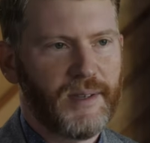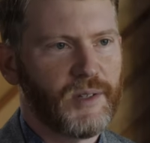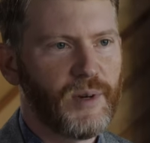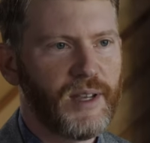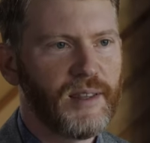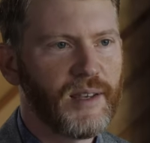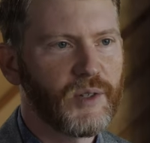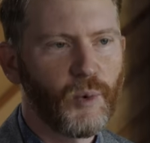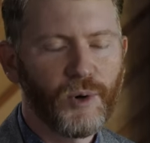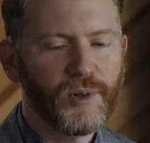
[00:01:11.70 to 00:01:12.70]
this? In this
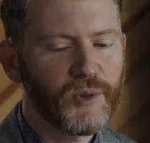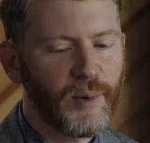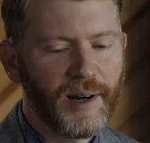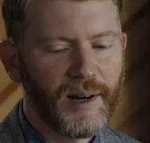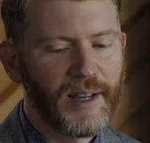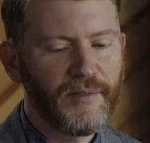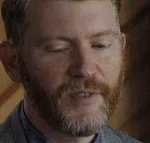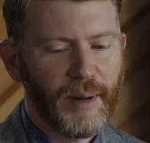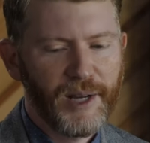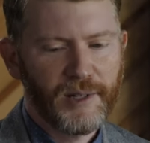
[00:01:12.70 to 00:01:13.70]
world where
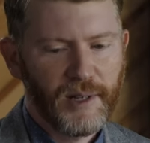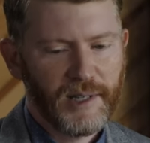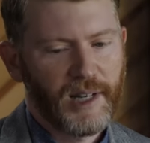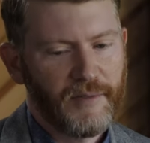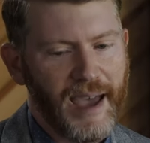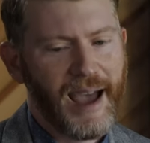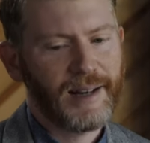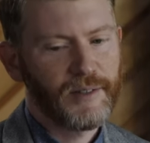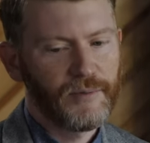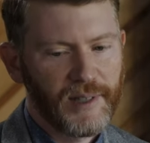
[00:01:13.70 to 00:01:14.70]
information is kind of
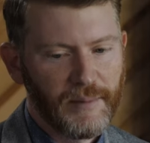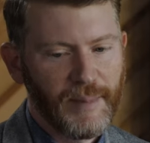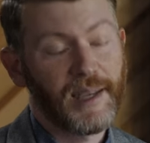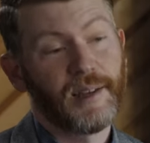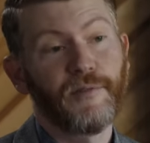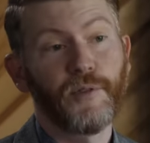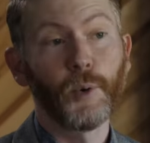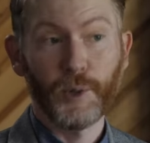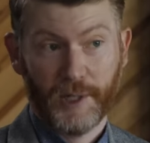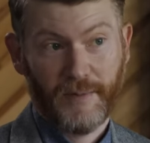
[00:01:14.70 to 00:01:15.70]
actively making
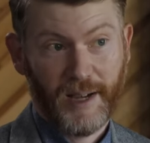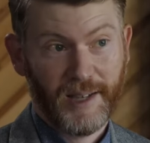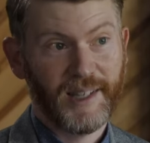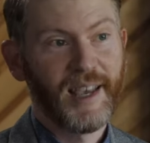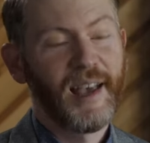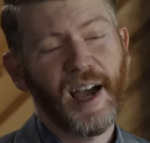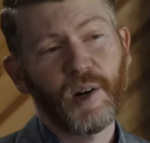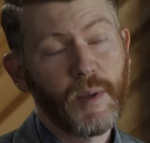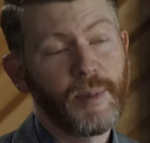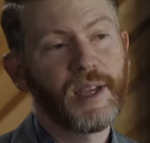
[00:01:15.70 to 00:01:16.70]
fools of us, how do
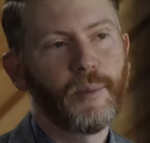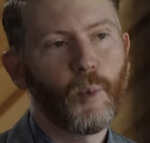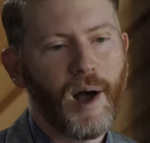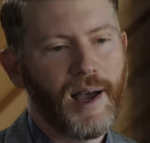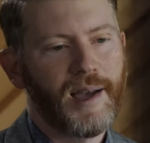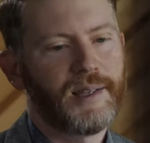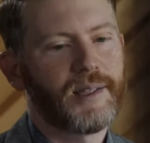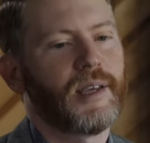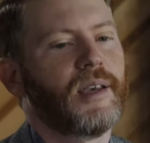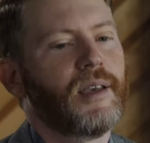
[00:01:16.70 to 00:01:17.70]
we become
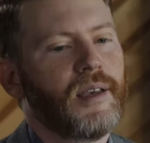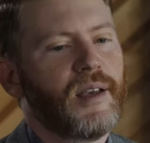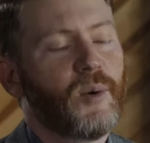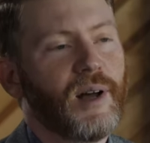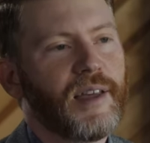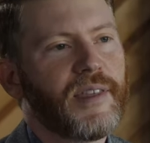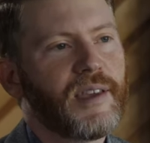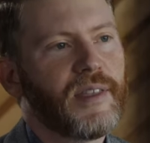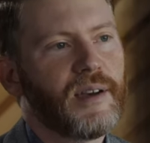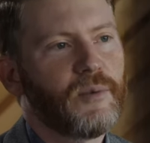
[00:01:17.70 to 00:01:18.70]
wise? Well, I
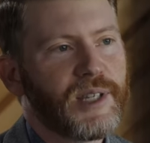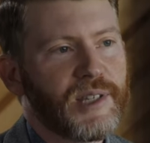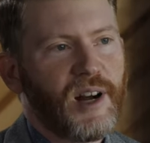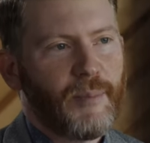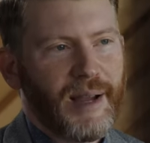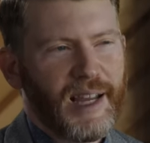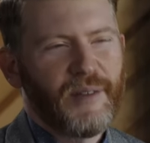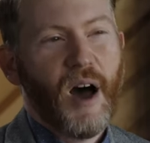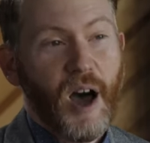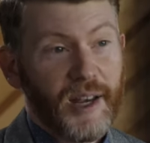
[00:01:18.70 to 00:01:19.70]
think that we start by kind
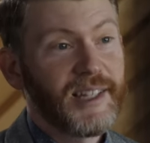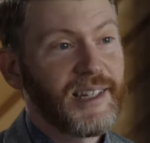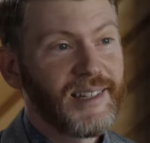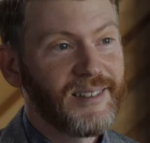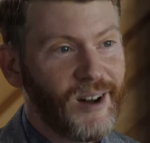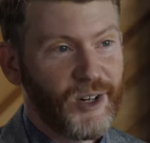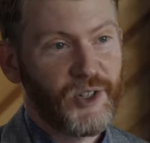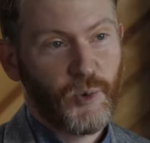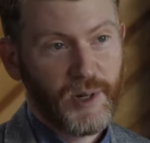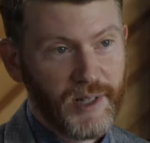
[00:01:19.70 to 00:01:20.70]
of auditing our
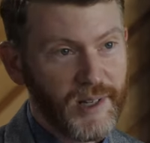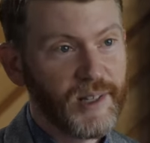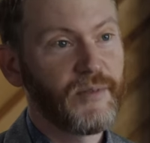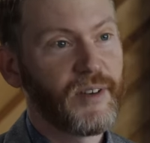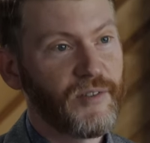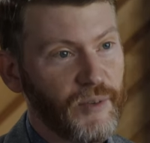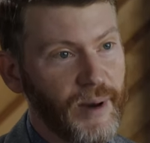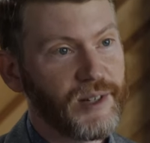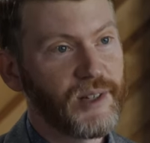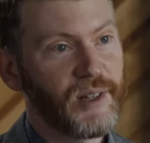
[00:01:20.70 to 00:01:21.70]
sources of
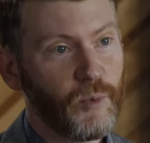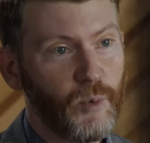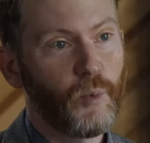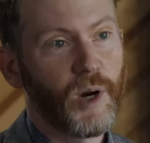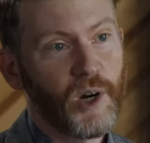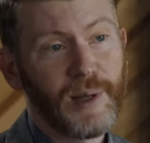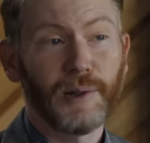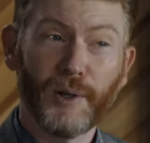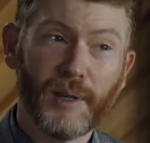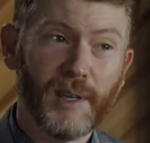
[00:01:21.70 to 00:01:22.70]
information. Where are we
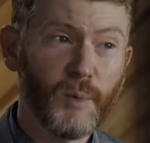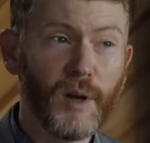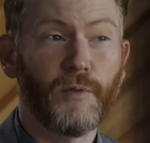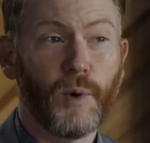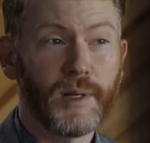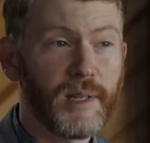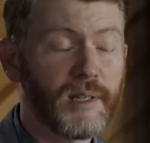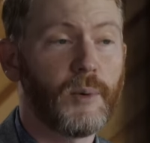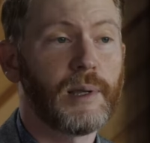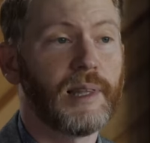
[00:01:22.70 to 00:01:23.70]
looking? What
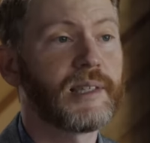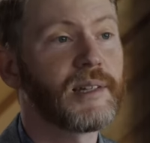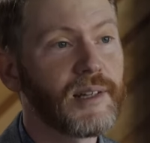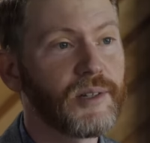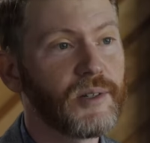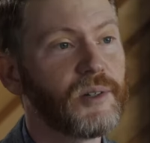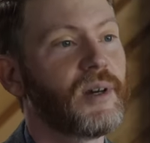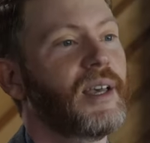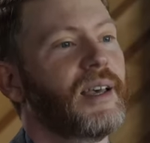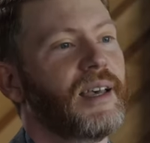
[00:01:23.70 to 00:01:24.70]
voices are we listening to?
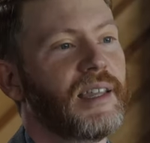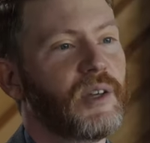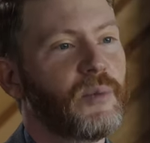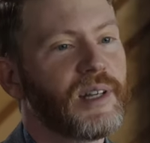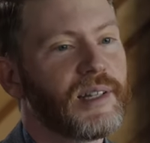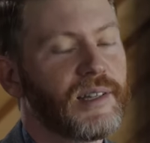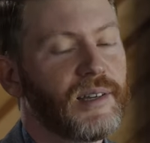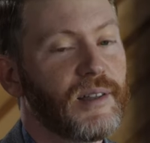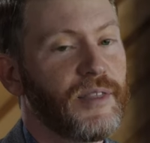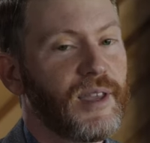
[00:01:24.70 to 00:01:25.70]
And then we need
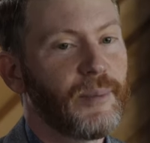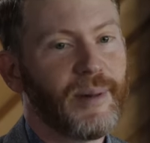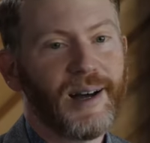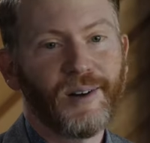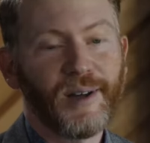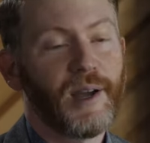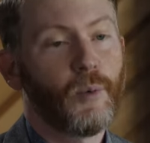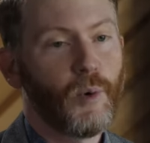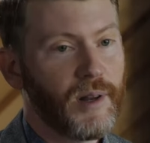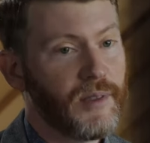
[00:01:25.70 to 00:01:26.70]
to think about okay,
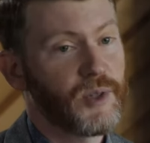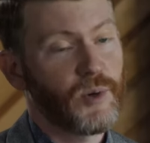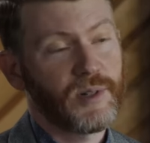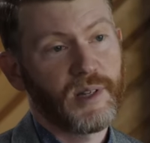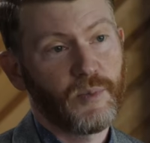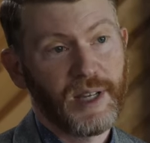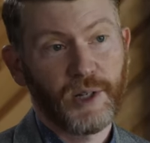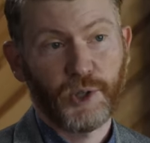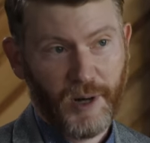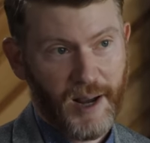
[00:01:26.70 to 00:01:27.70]
what are the sources we can
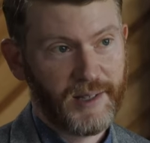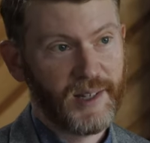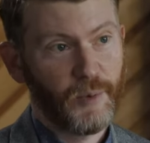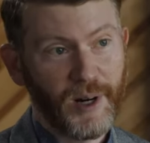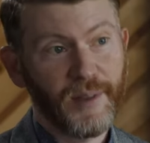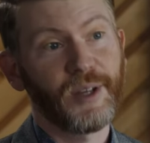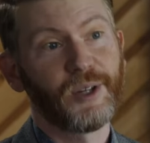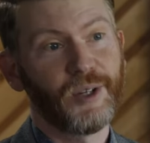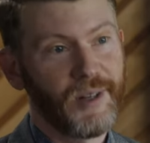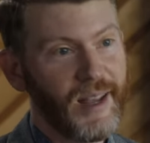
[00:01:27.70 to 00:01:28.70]
trust? And where are the
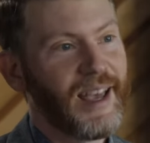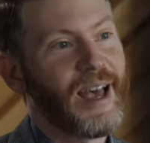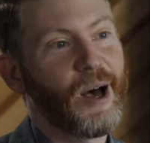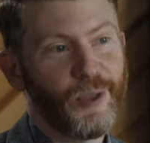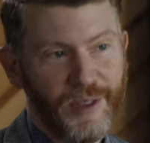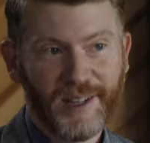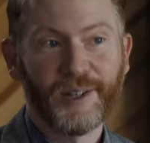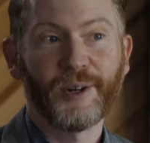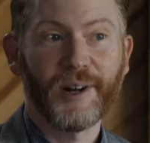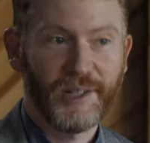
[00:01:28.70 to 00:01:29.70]
good, healthy,
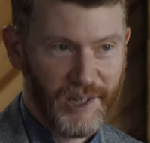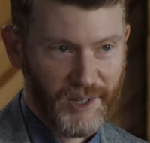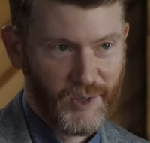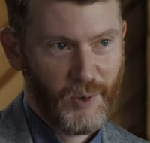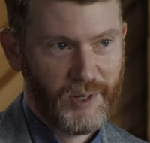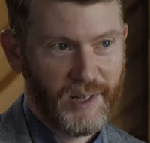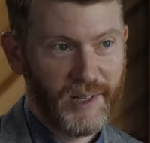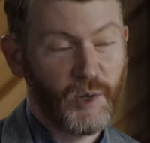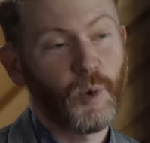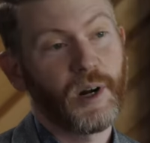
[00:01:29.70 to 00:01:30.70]
nourishing
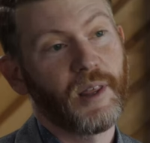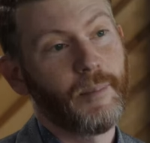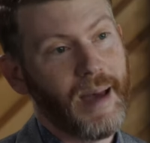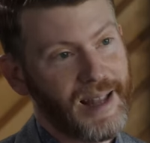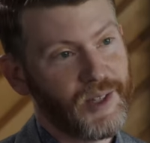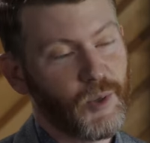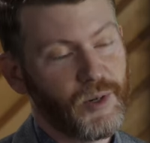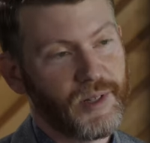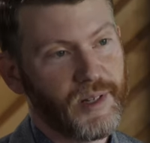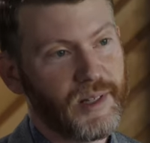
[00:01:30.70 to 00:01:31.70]
sources? And what are the bad
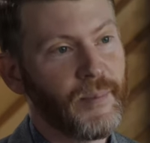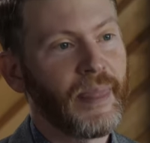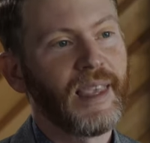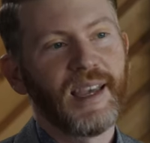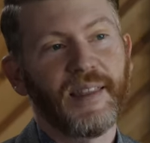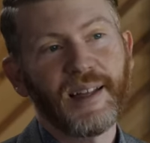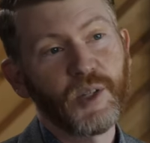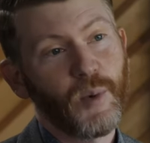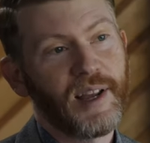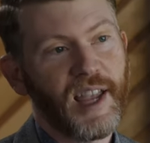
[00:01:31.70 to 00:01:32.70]
sources? And
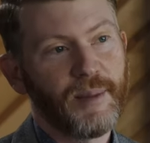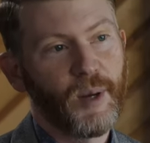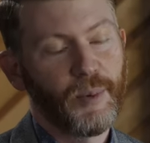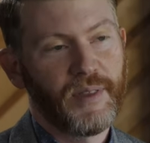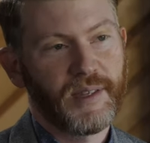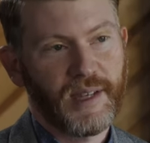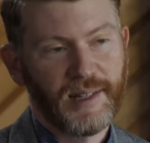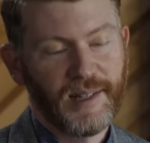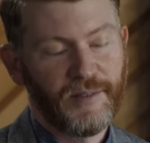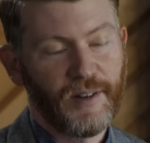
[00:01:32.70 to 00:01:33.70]
that's where I came up with this
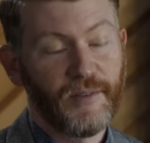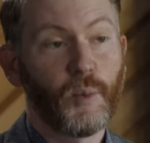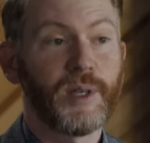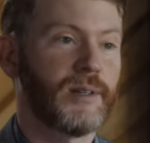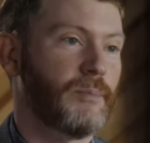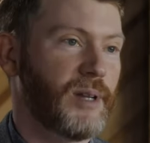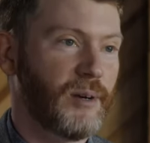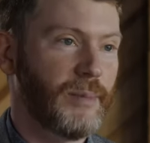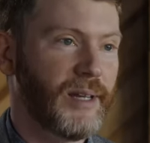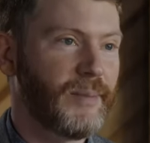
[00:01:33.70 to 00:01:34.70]
idea of the wisdom
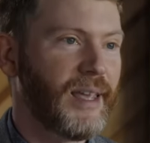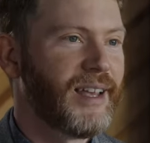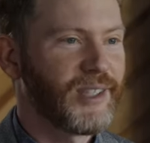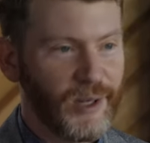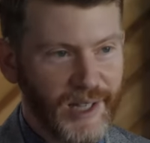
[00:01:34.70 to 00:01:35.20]
pyramid. So